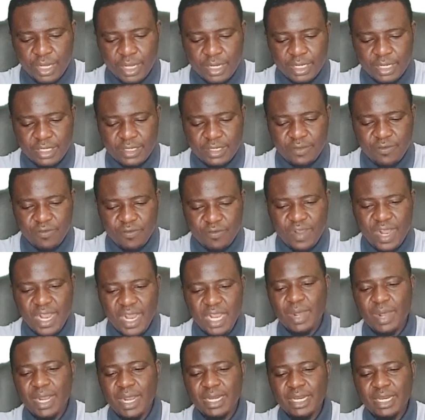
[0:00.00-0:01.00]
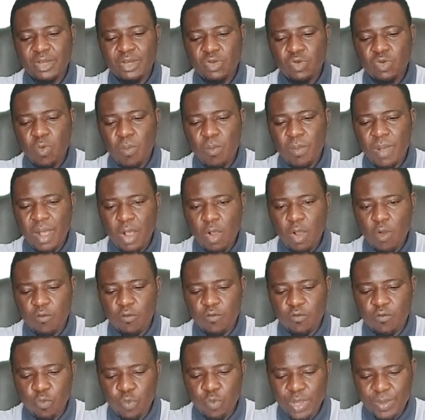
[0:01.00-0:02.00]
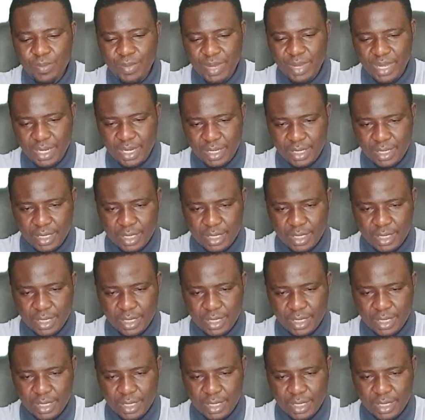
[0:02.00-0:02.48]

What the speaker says: divided by the number of women,